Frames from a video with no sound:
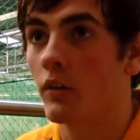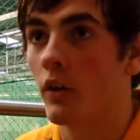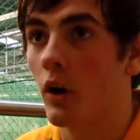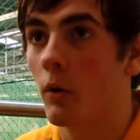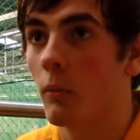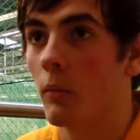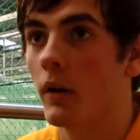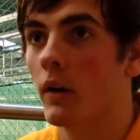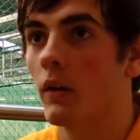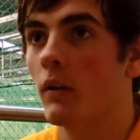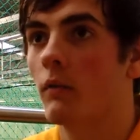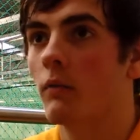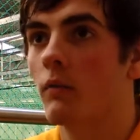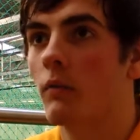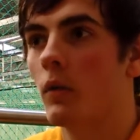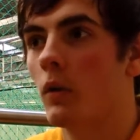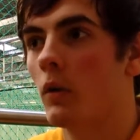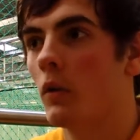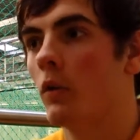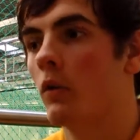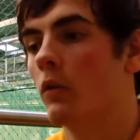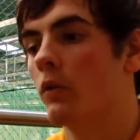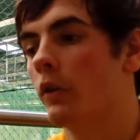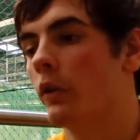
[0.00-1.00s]
the time I
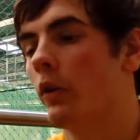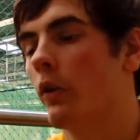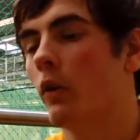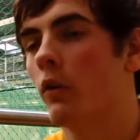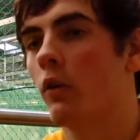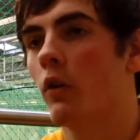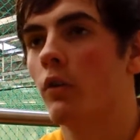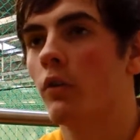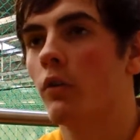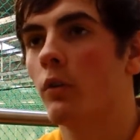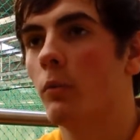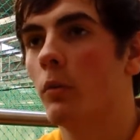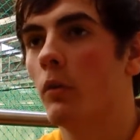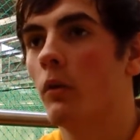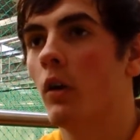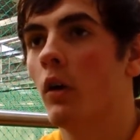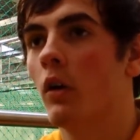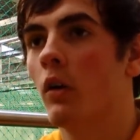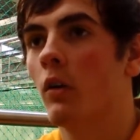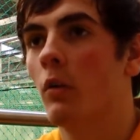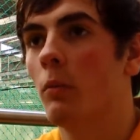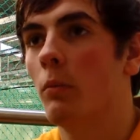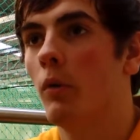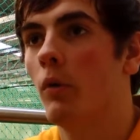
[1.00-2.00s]
look to go across the
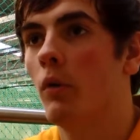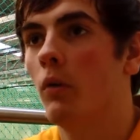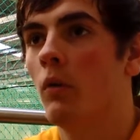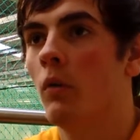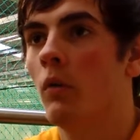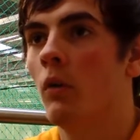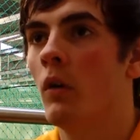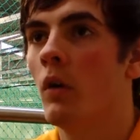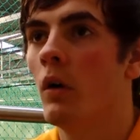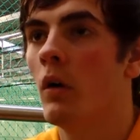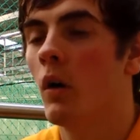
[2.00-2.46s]
line of the ball.